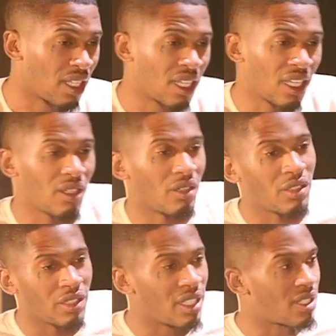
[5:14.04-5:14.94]

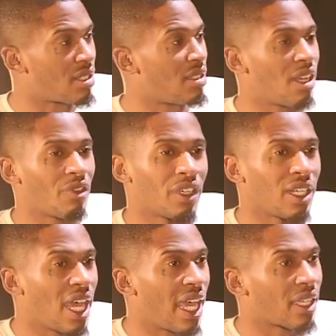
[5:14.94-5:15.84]
kidulthood is nothing
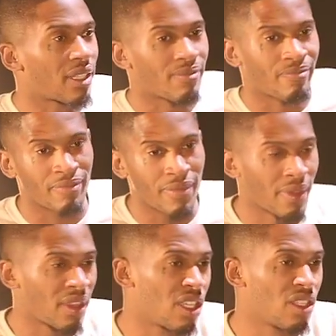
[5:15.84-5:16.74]
like
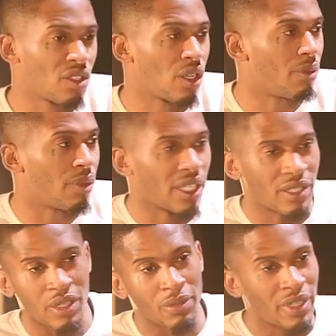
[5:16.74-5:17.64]
Top Boy.
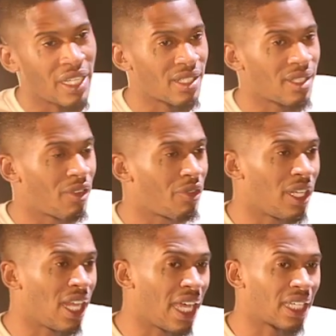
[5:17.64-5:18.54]
Top Boy is nothing
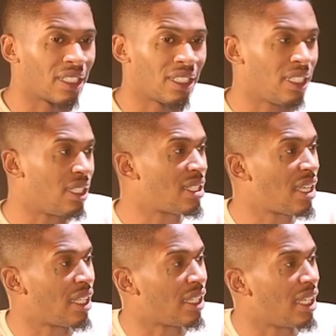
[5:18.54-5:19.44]
like The
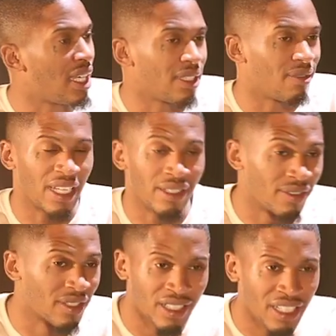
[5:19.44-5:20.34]
Intent, and
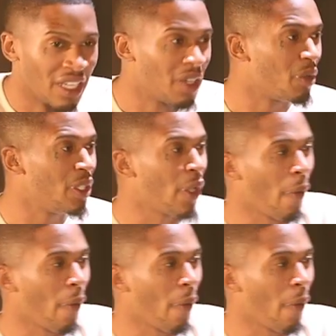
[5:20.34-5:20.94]
when you go